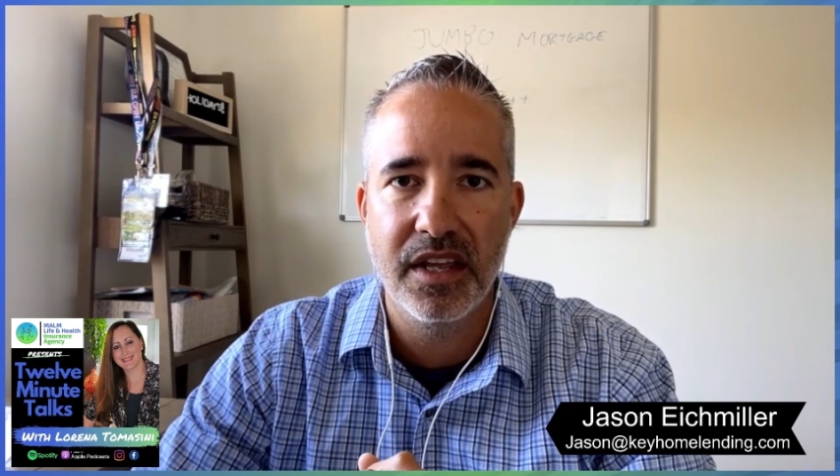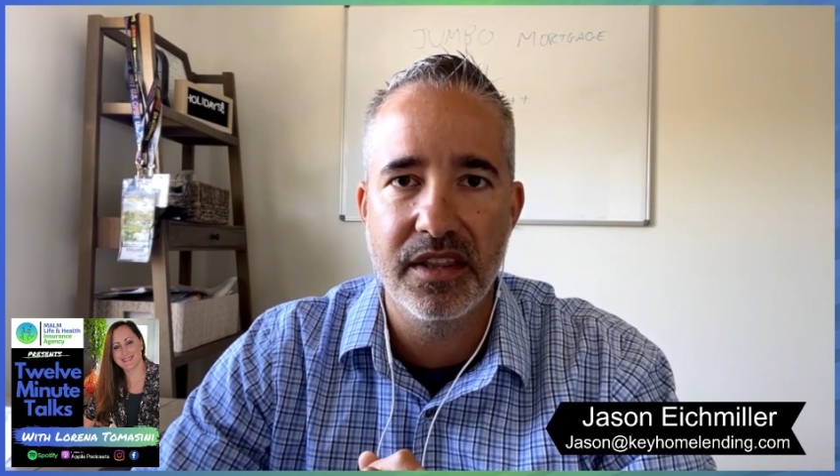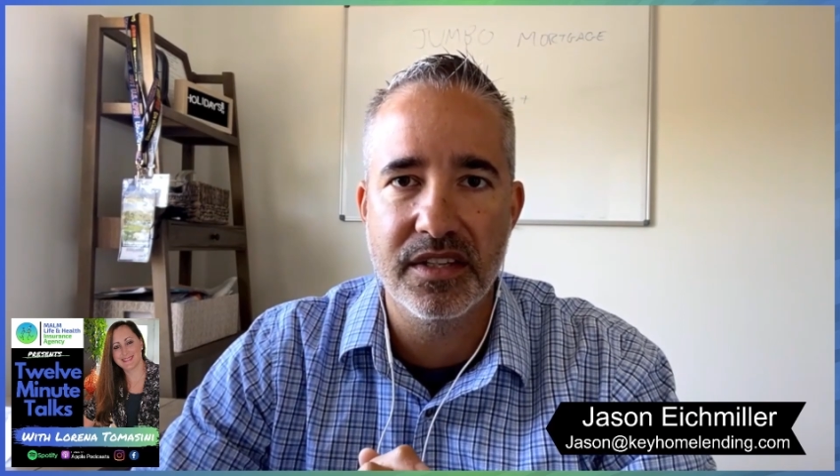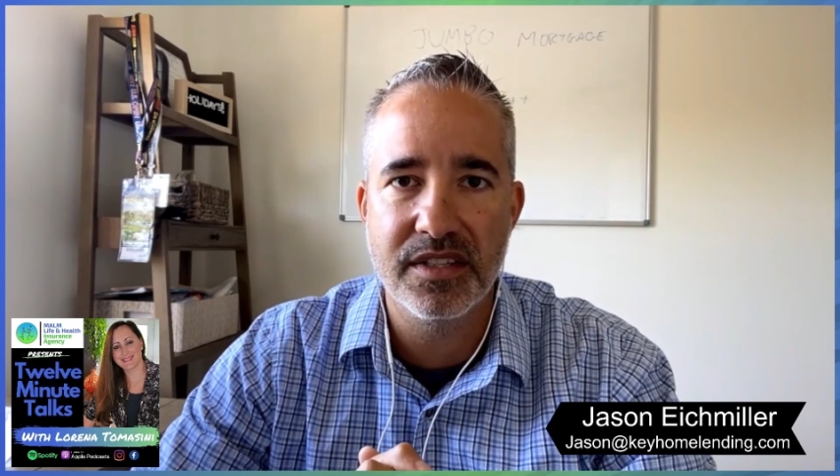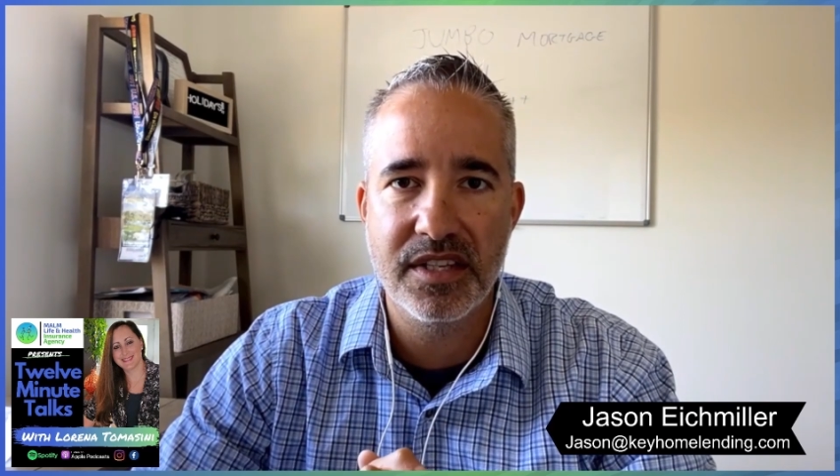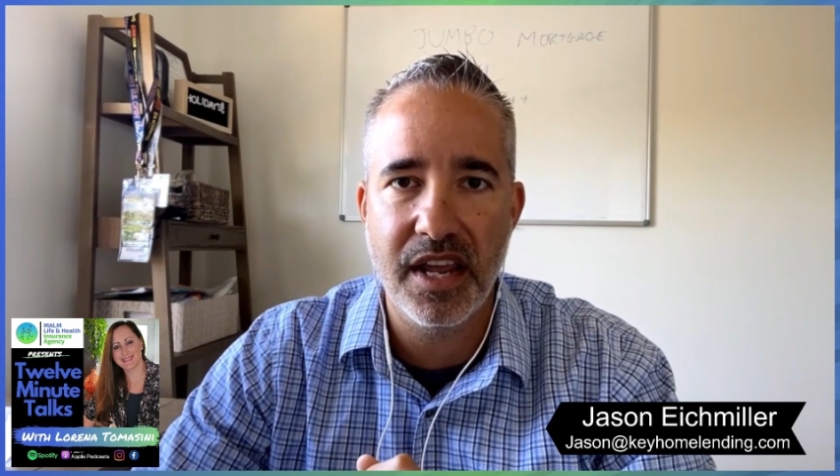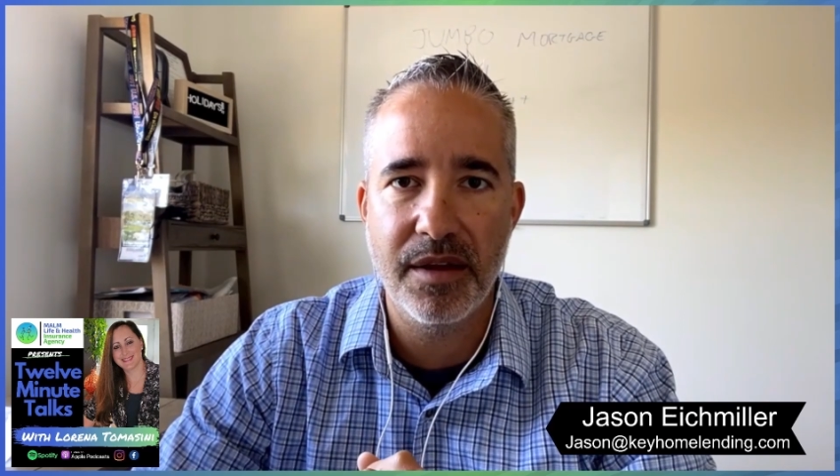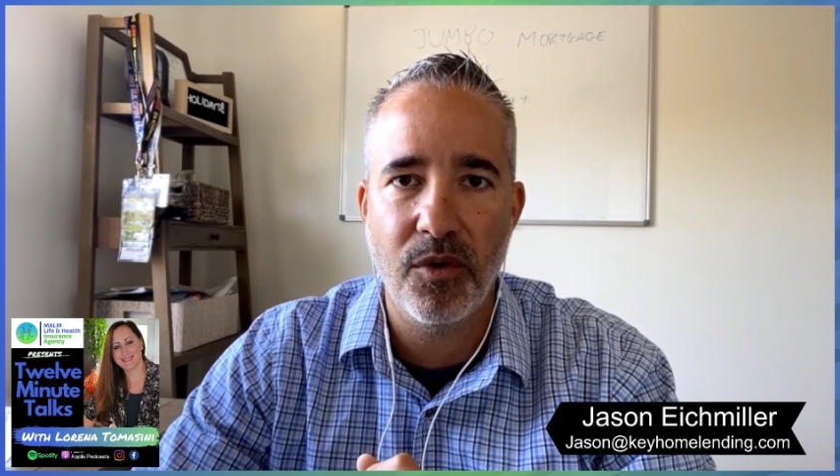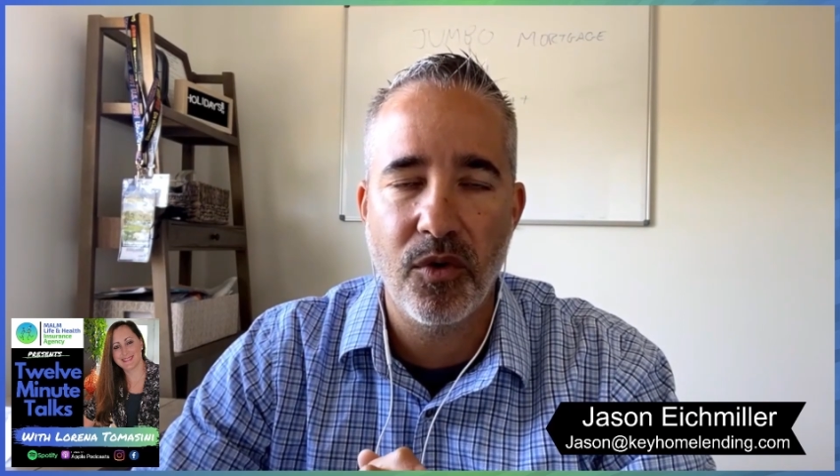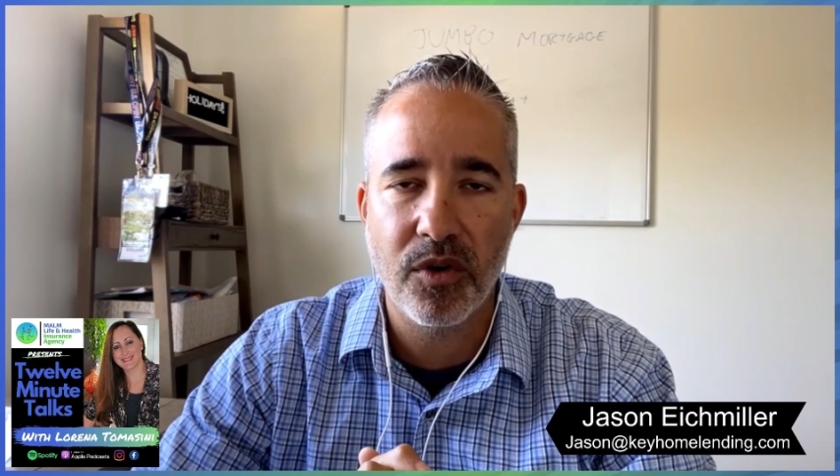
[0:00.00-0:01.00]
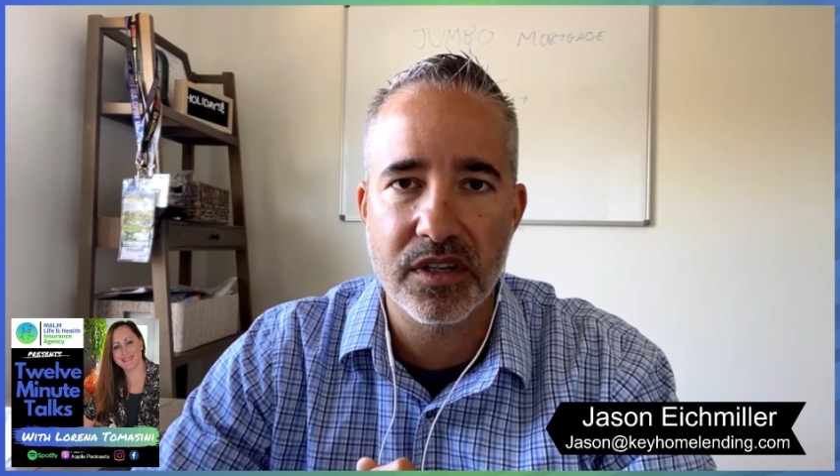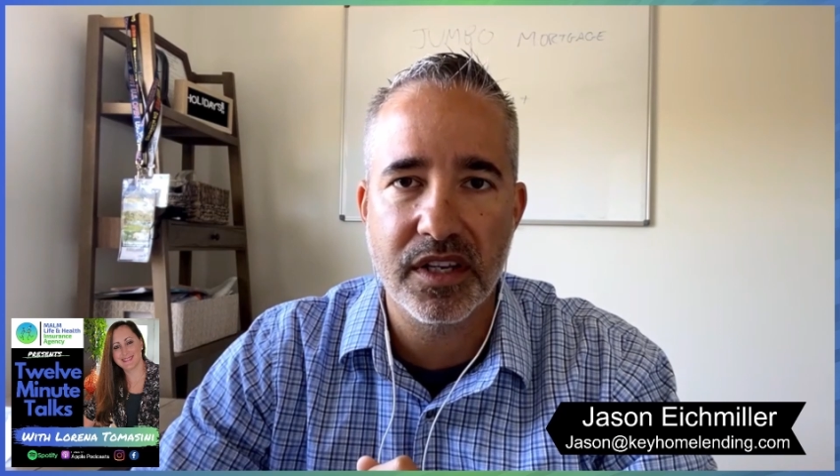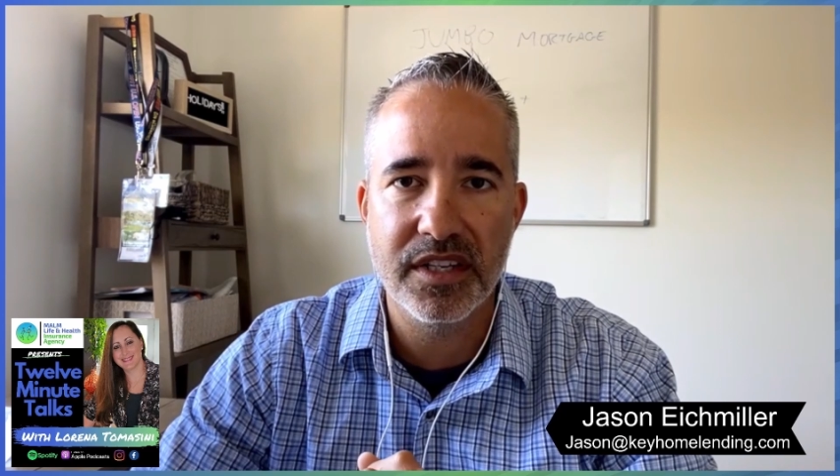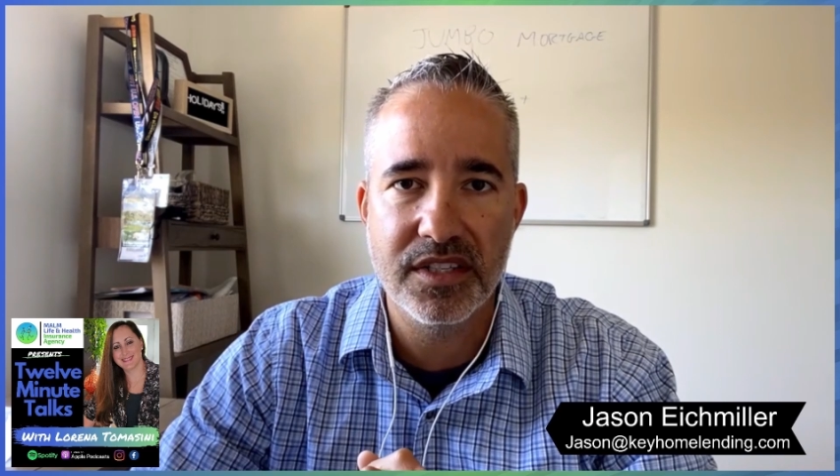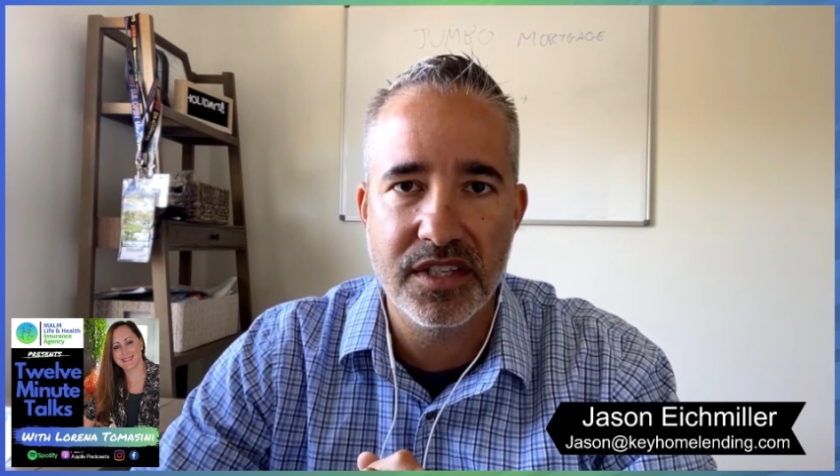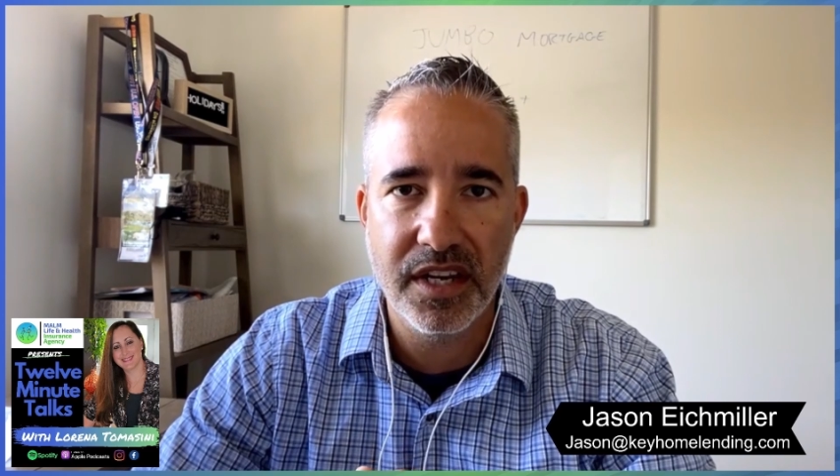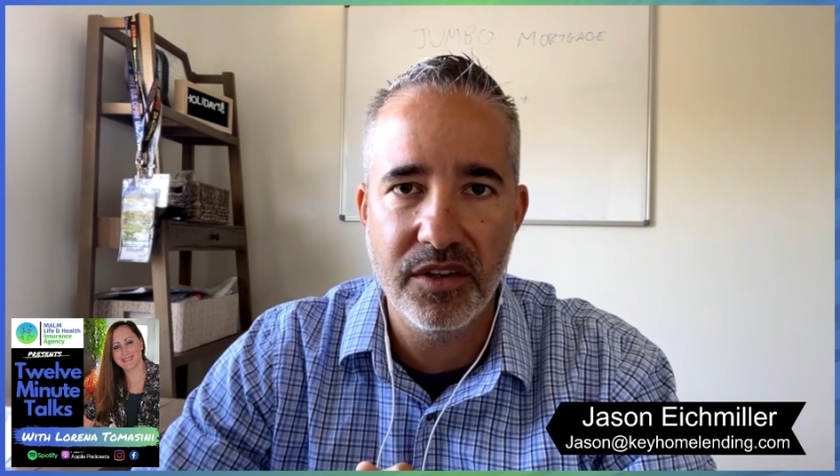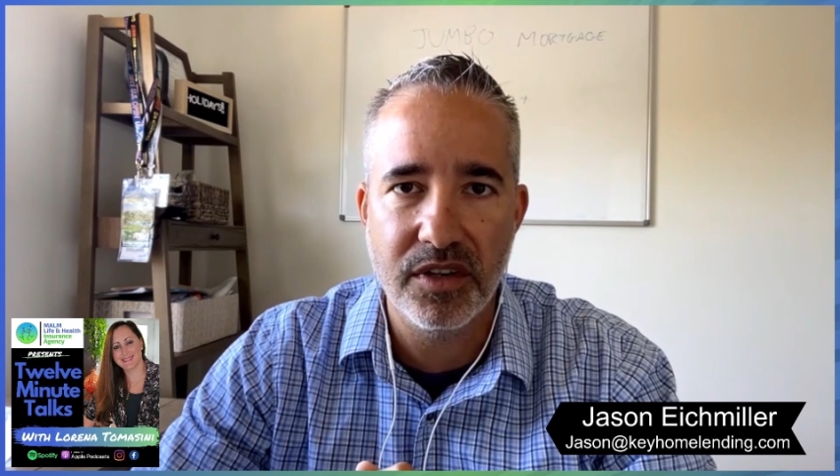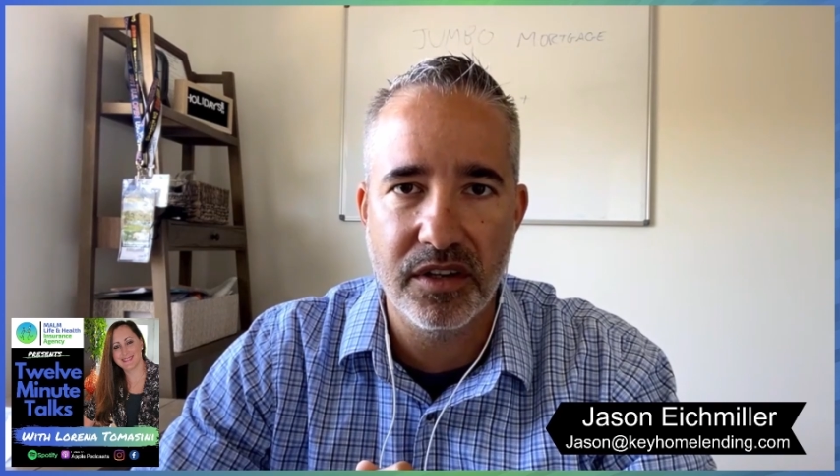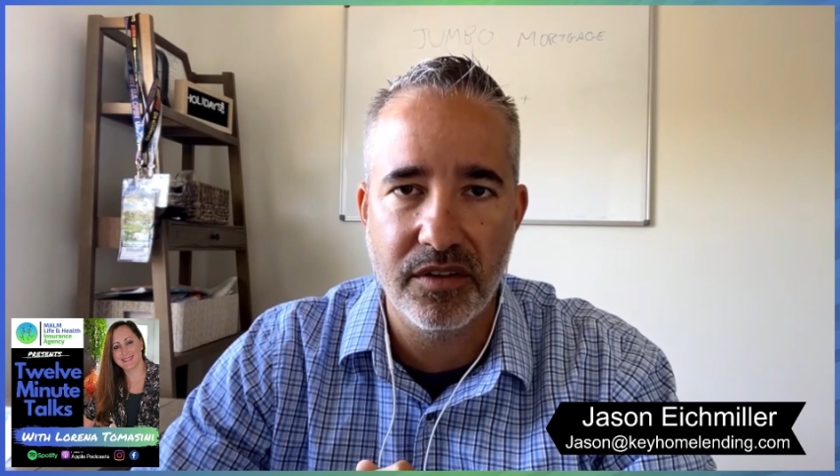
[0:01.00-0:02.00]
the same or
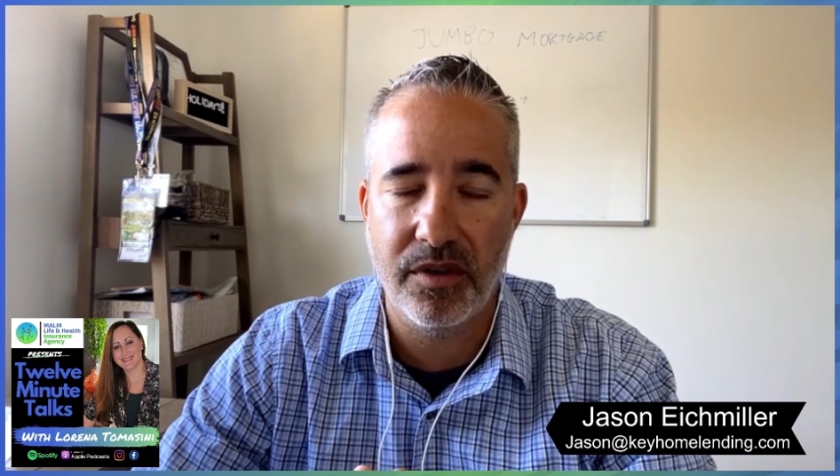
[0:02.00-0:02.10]
continue to,